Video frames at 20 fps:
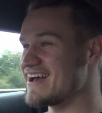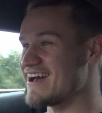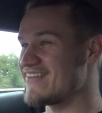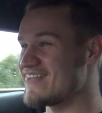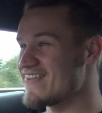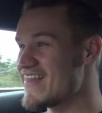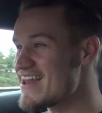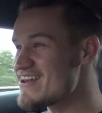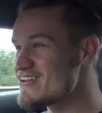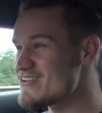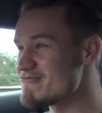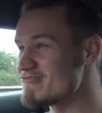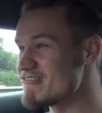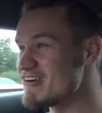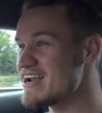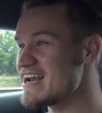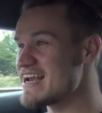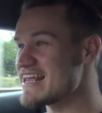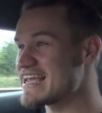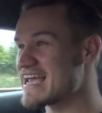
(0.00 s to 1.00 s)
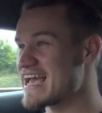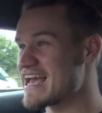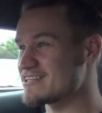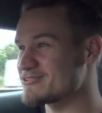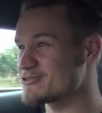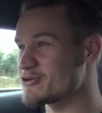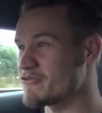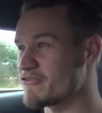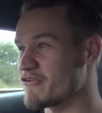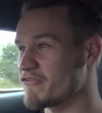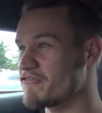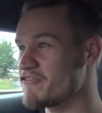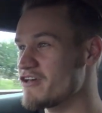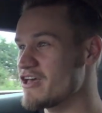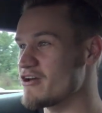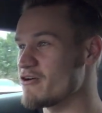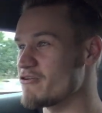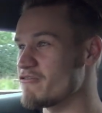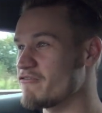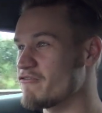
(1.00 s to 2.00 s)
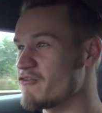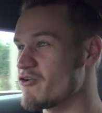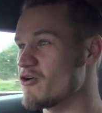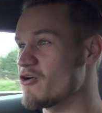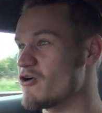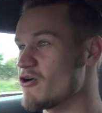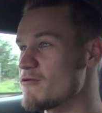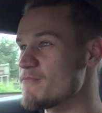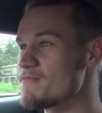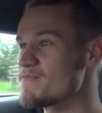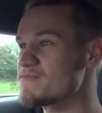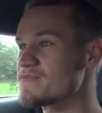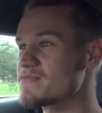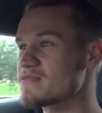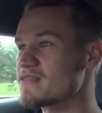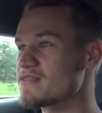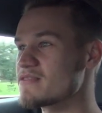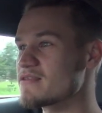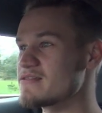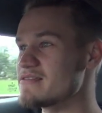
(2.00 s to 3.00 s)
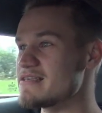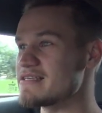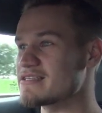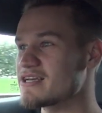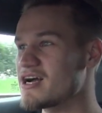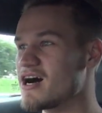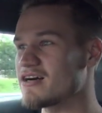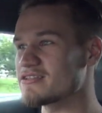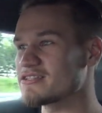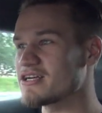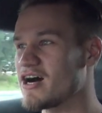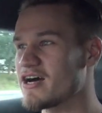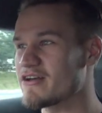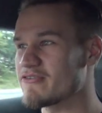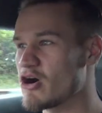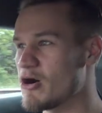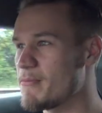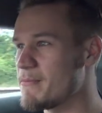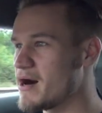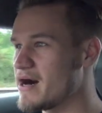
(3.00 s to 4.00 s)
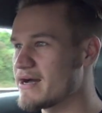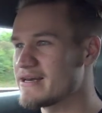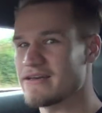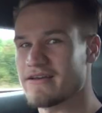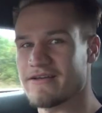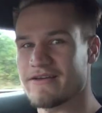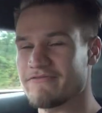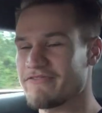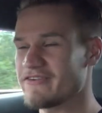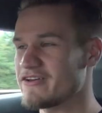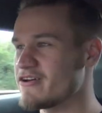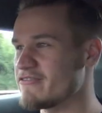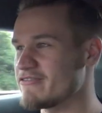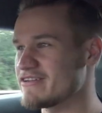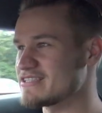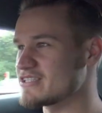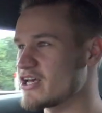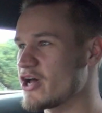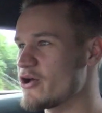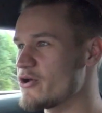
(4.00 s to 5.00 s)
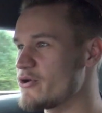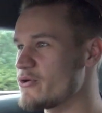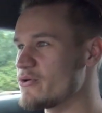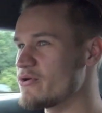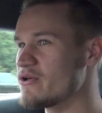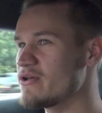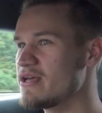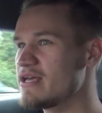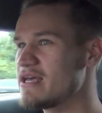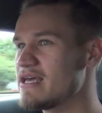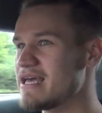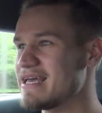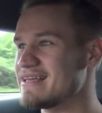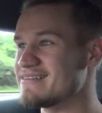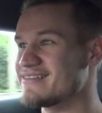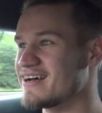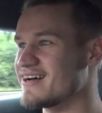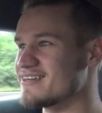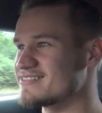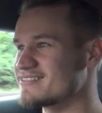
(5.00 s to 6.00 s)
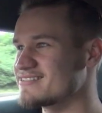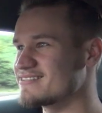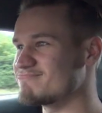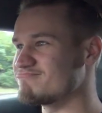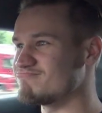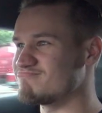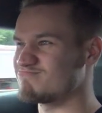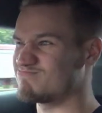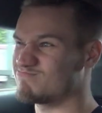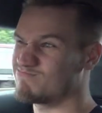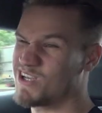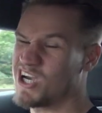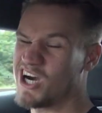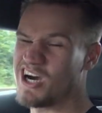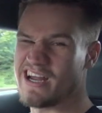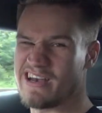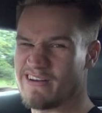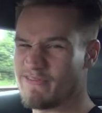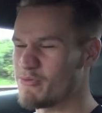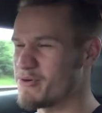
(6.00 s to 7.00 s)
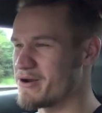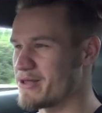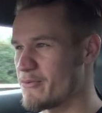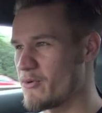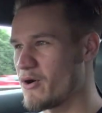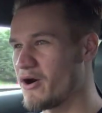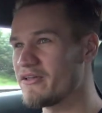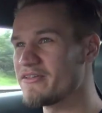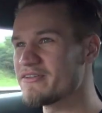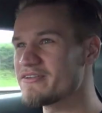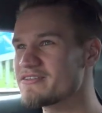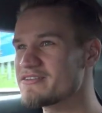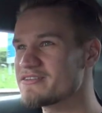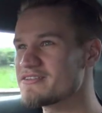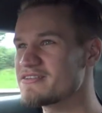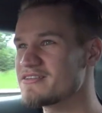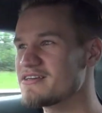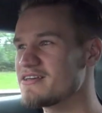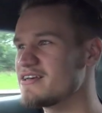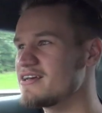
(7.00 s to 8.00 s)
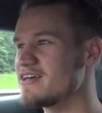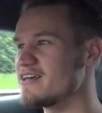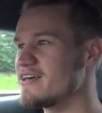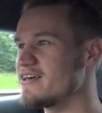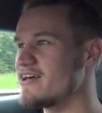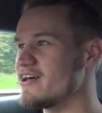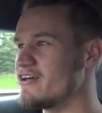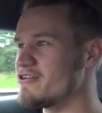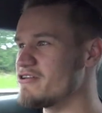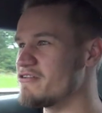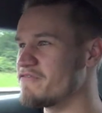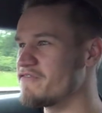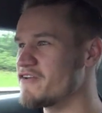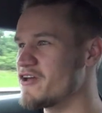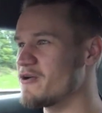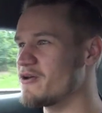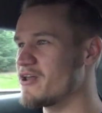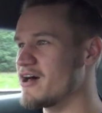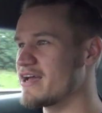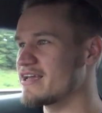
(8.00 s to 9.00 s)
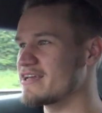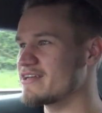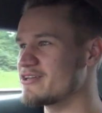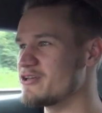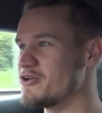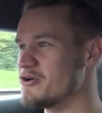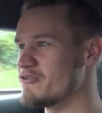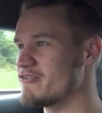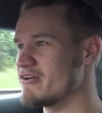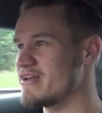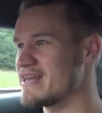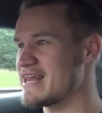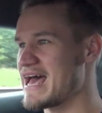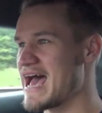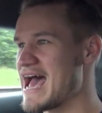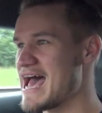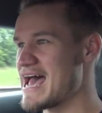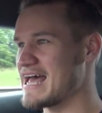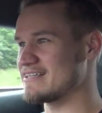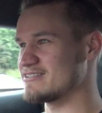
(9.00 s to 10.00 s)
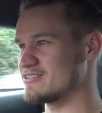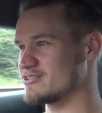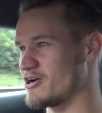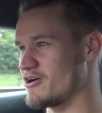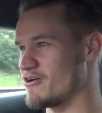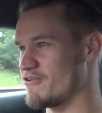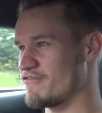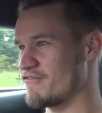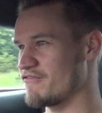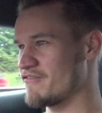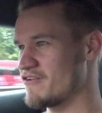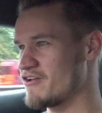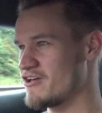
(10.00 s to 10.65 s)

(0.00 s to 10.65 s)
And then you really get a sort of a feel for this car's kind of got a mind of its own. It does kind of what it wants, and you feel like you're in the hands of